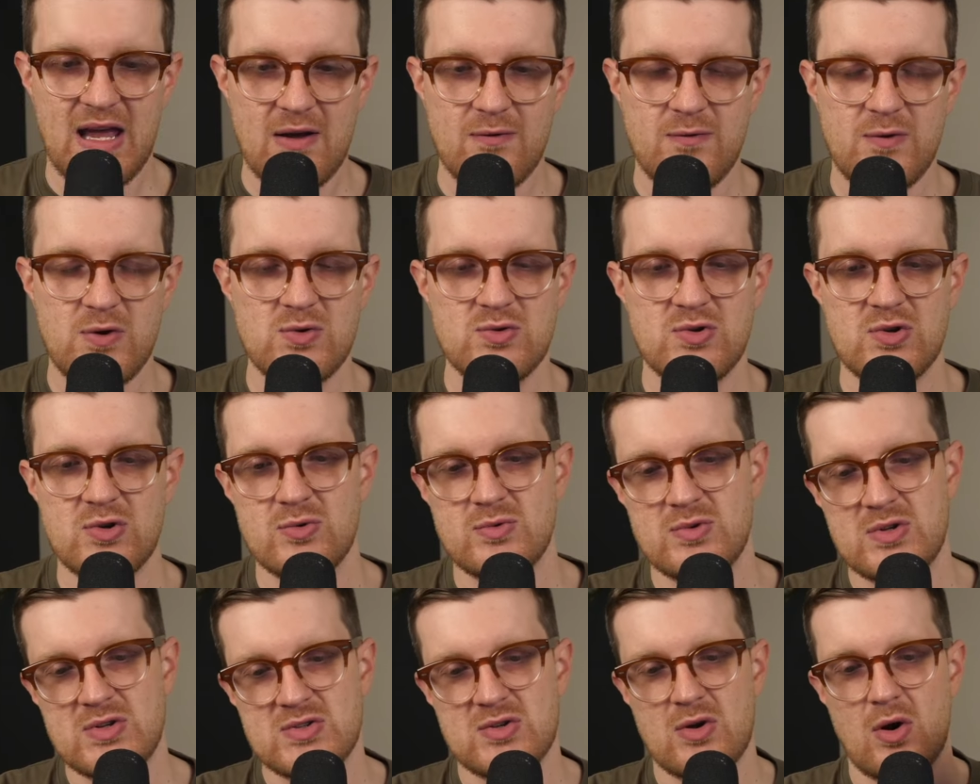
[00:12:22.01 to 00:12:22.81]
If you
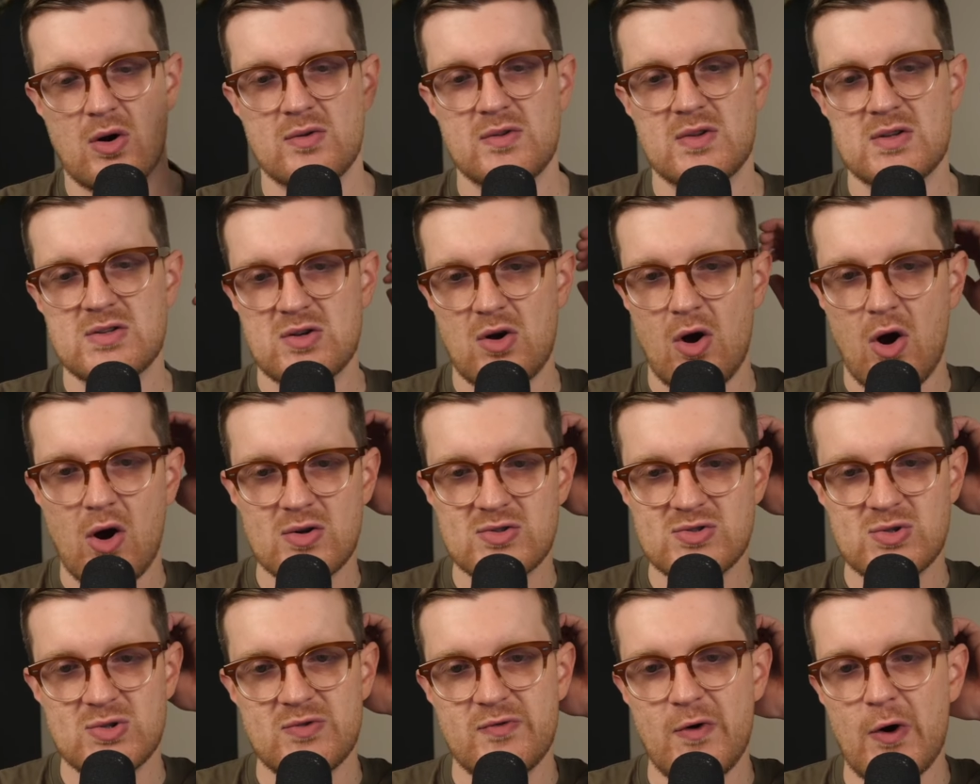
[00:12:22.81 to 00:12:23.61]
do, discard this
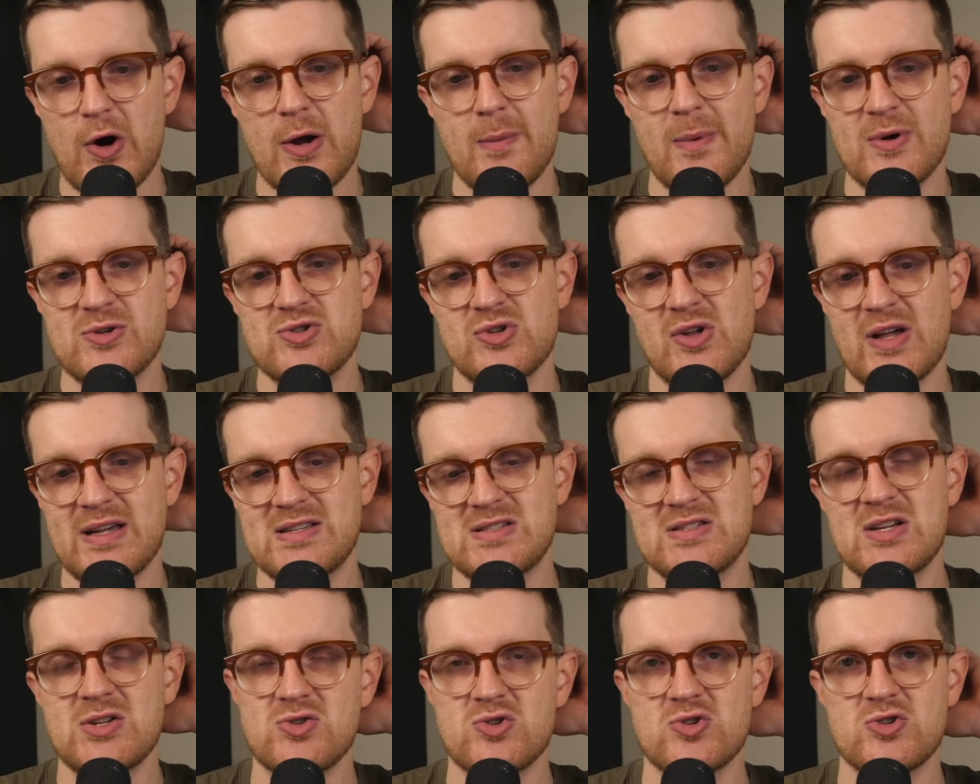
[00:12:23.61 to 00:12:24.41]
card. So it's very much like
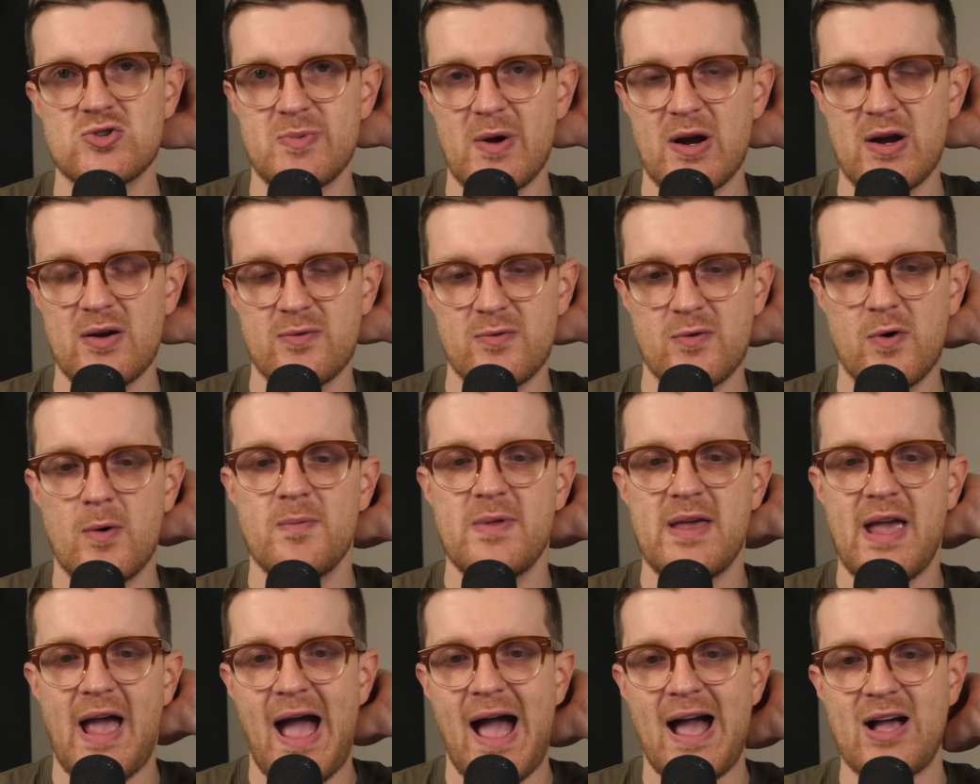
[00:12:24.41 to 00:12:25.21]
Citrus Berry from
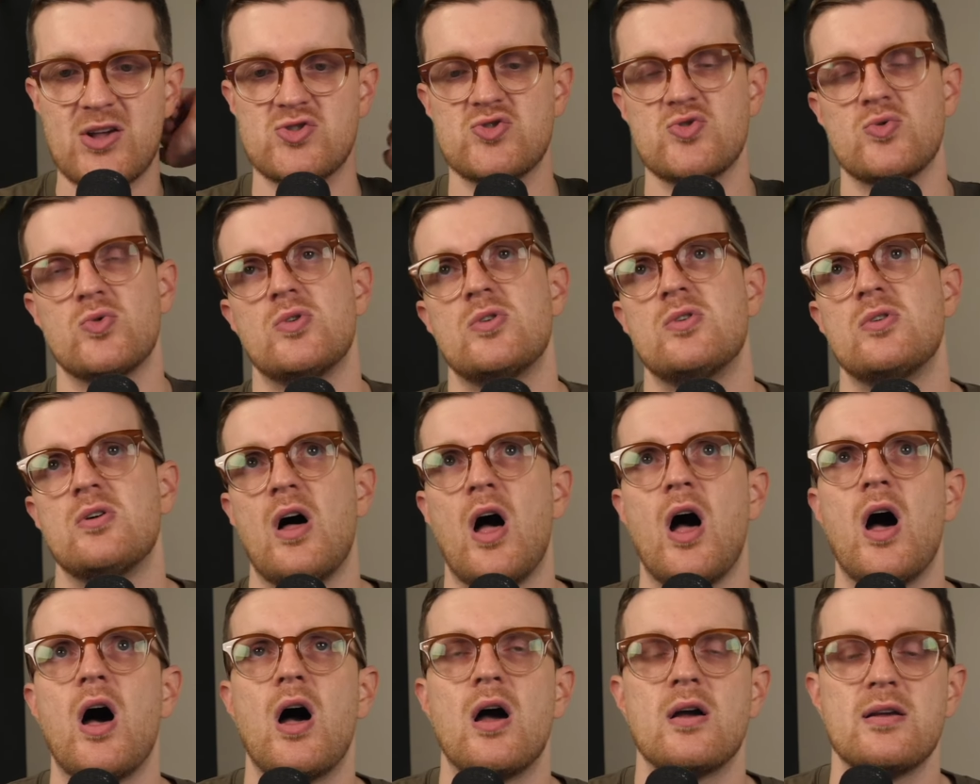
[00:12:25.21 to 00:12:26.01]
the actual
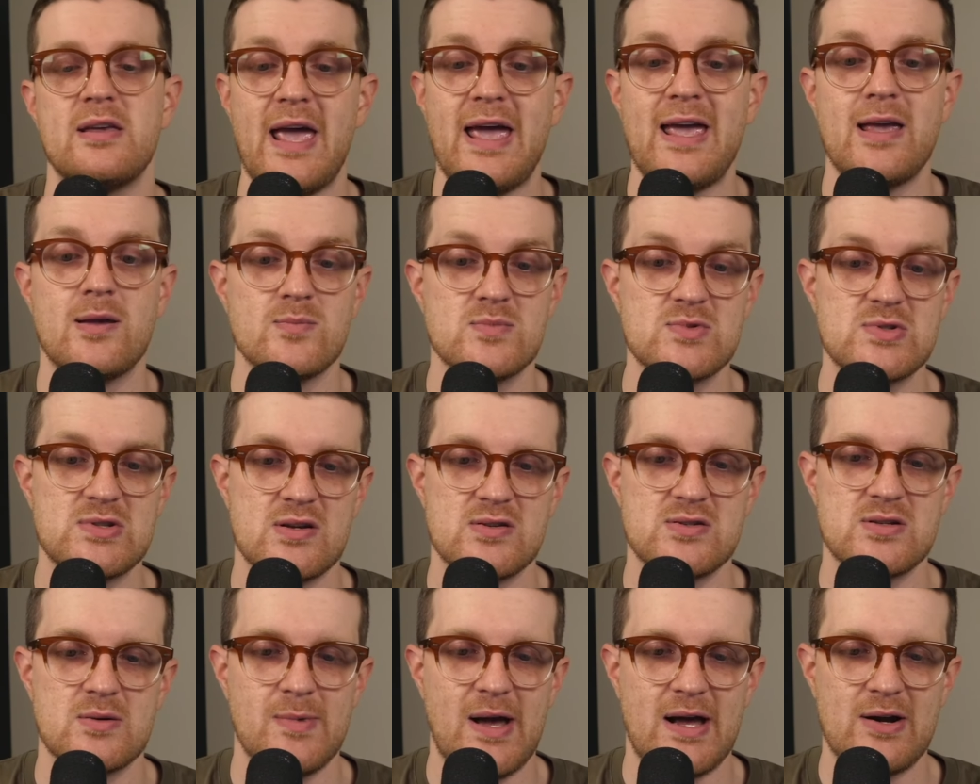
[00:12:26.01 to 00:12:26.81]
games,
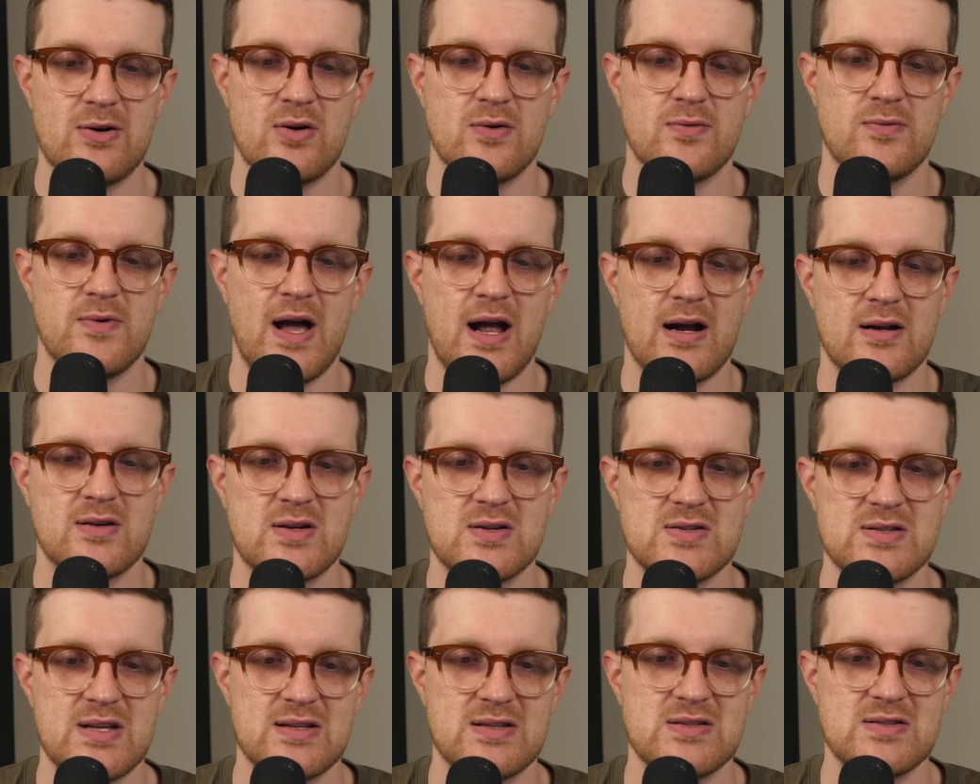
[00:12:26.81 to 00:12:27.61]
as a matter of fact,
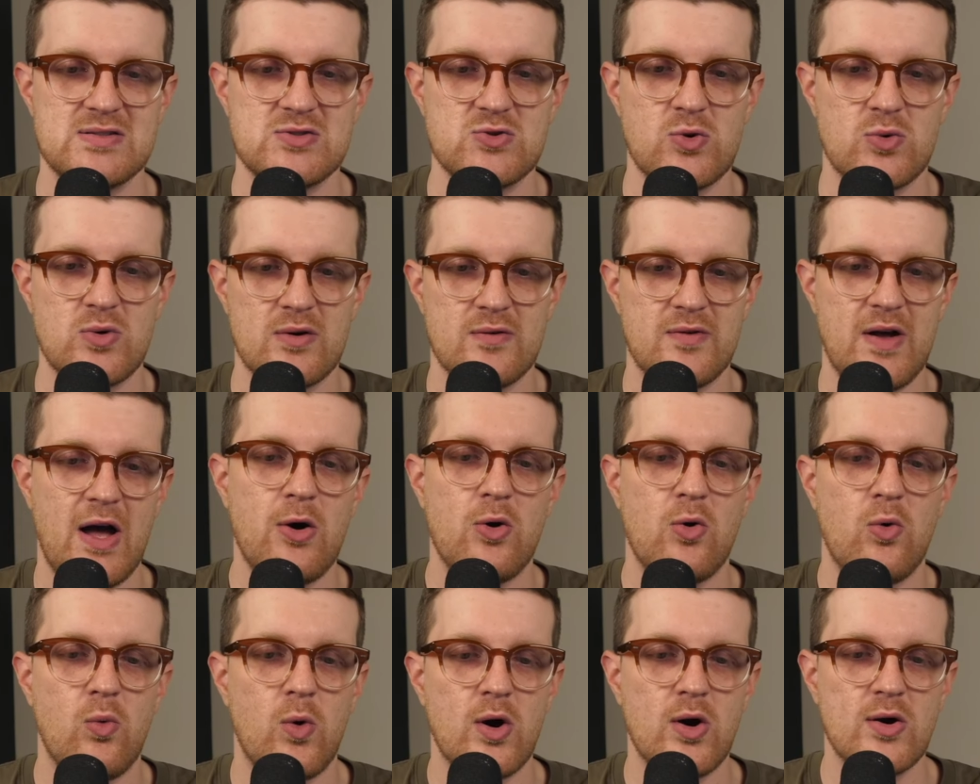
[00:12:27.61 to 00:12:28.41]
because that's sort of
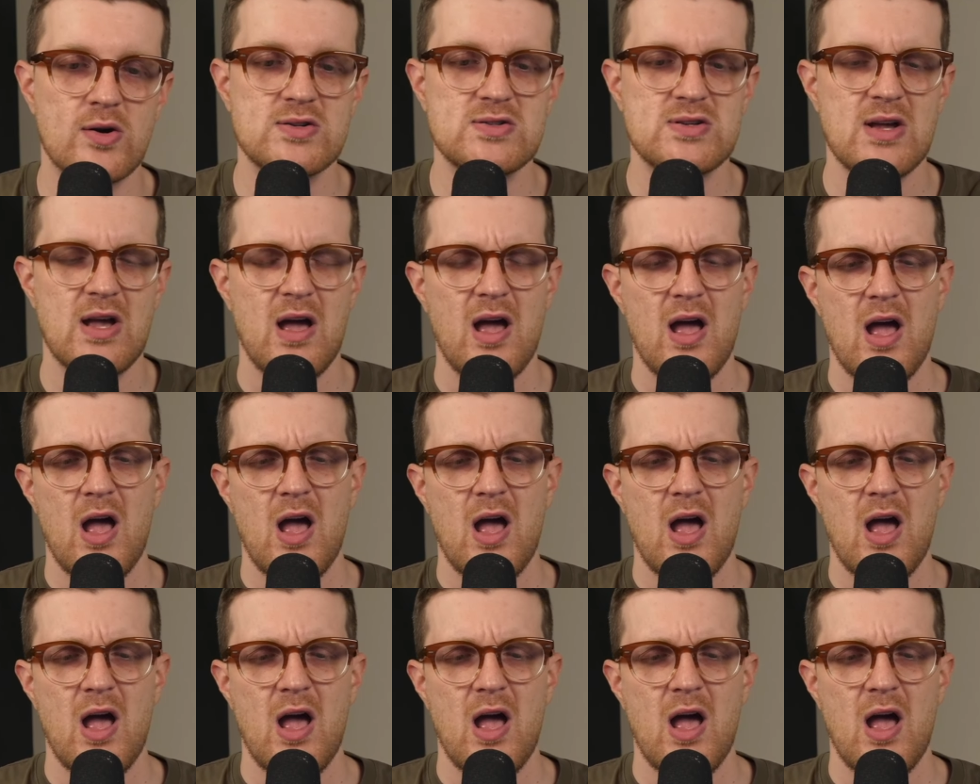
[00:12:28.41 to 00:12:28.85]
how it works.